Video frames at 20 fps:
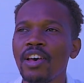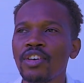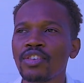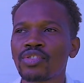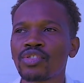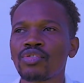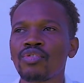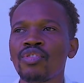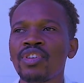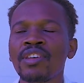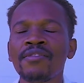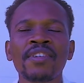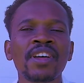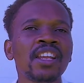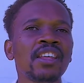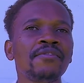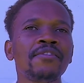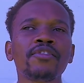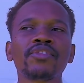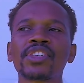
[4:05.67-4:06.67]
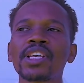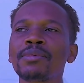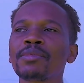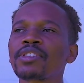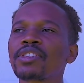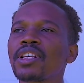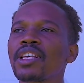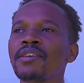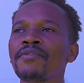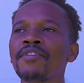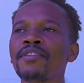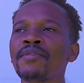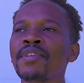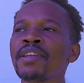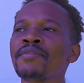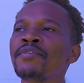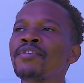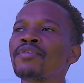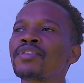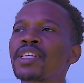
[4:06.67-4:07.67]
So even if you
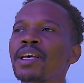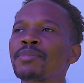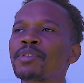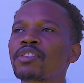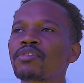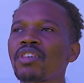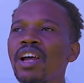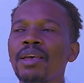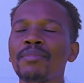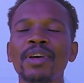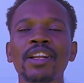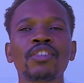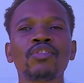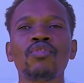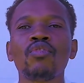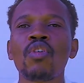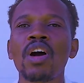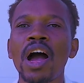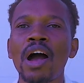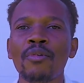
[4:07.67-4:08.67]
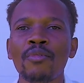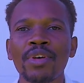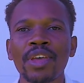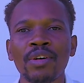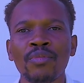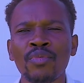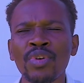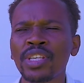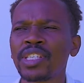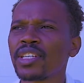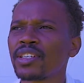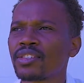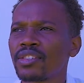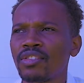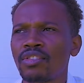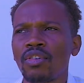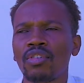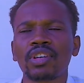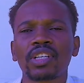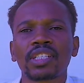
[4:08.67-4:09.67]
subscribe and go away, which is
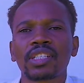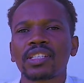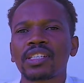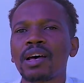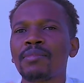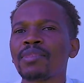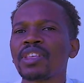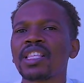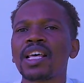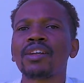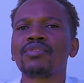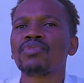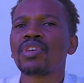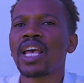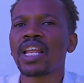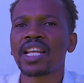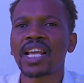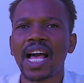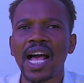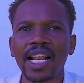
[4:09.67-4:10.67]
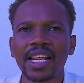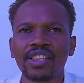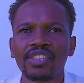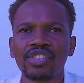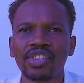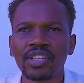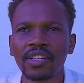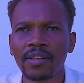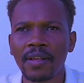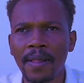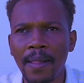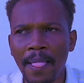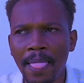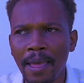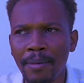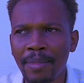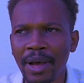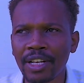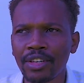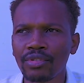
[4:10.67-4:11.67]
not something that we are encouraging,
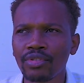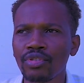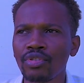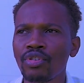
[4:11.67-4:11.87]
but